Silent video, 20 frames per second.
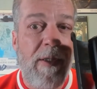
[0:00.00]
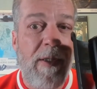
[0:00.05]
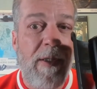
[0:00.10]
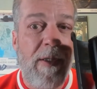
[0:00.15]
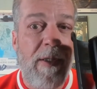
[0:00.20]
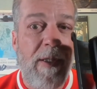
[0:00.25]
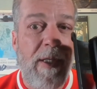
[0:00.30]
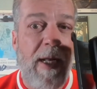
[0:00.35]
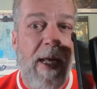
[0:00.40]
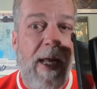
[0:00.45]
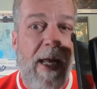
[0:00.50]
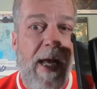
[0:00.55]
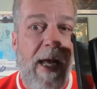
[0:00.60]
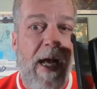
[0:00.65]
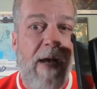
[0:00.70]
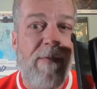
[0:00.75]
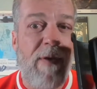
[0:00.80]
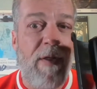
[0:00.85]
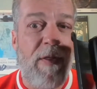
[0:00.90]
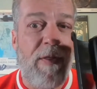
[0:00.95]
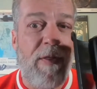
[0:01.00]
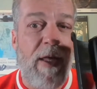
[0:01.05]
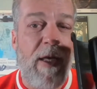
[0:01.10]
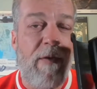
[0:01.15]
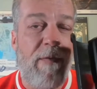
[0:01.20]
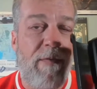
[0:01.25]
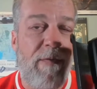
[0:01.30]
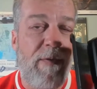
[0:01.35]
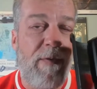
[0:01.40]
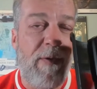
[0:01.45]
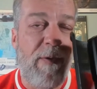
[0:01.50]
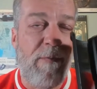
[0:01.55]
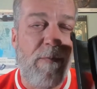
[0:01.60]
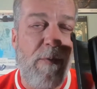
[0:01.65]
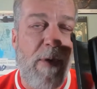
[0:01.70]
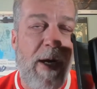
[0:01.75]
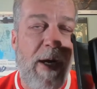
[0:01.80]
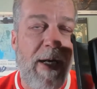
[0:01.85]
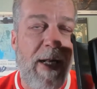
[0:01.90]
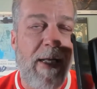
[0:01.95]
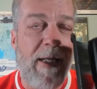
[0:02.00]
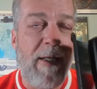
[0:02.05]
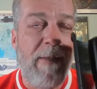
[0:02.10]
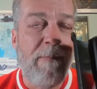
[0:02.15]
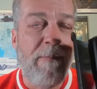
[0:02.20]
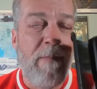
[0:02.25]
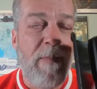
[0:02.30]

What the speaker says: than I have, I think, for writing